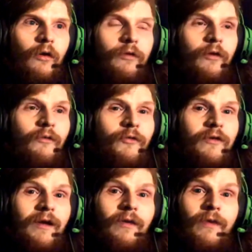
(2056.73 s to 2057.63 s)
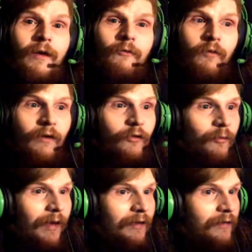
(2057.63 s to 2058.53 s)
don't forget that
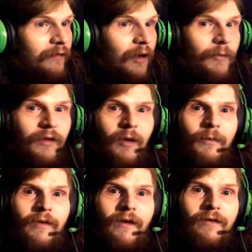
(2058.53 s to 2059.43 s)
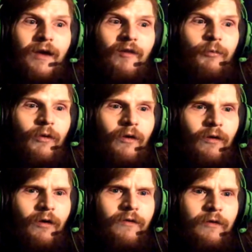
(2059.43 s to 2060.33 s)
WrestleMania is coming up. I'd like to have Paul
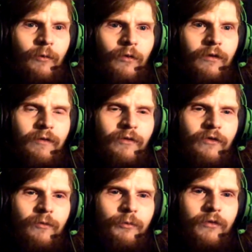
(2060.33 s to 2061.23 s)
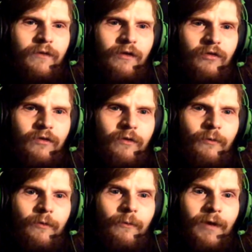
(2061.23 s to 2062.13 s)
on here. We'll give you some predictions, and
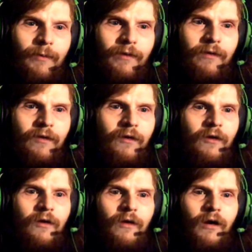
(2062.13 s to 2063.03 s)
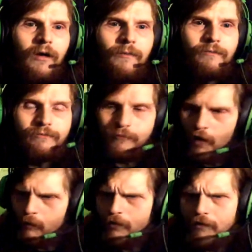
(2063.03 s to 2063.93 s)
we'll maybe
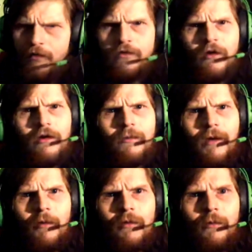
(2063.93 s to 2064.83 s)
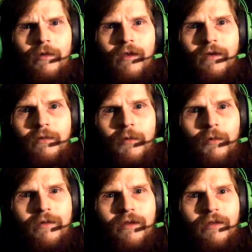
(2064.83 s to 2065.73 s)
come on here and talk about what we liked and what we
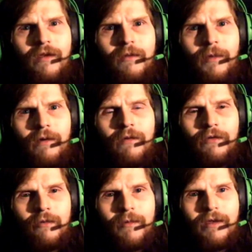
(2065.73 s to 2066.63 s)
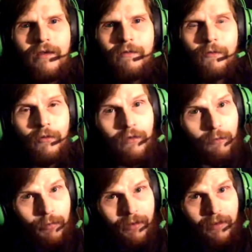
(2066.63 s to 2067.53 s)
didn't like about WrestleMania. Of course, a
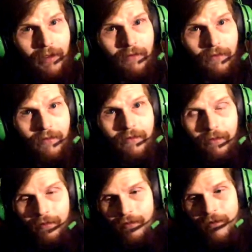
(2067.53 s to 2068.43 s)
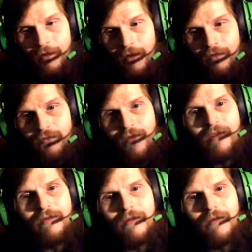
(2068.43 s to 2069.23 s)
big, excellent event.